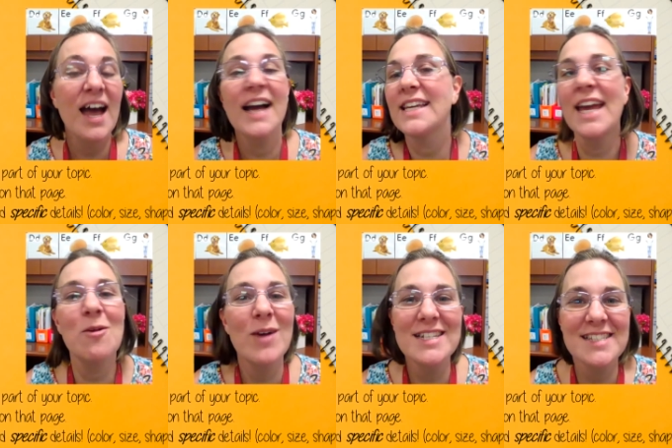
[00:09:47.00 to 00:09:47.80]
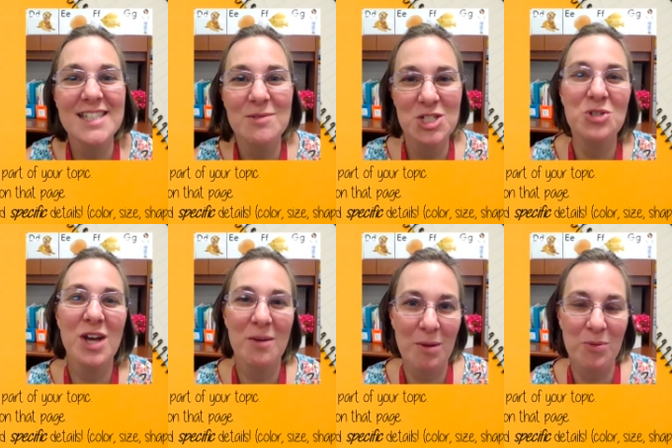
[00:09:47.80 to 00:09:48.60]
I can't wait to see what you
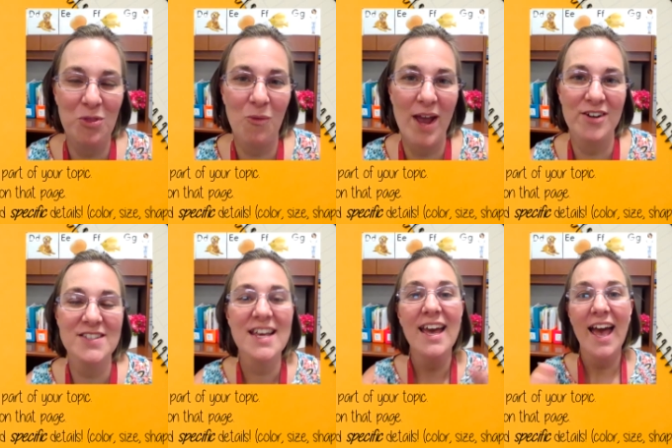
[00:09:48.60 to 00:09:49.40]
come up with, writers.